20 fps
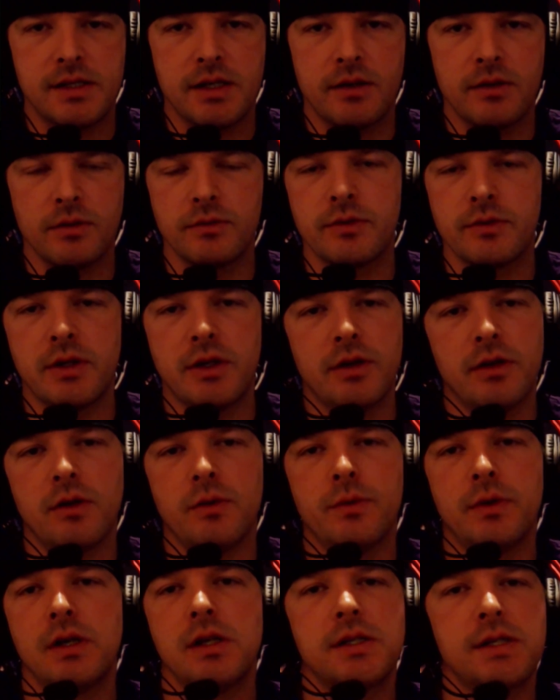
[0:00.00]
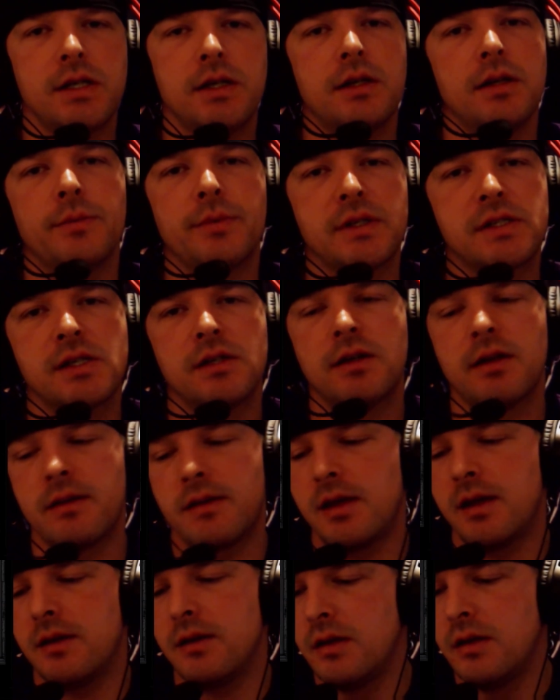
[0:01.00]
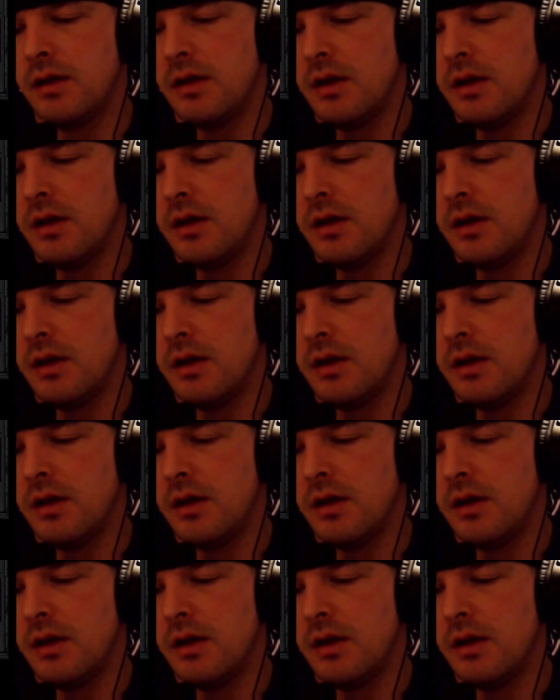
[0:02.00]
Heraldry. You don't want it to eat up a ton of that.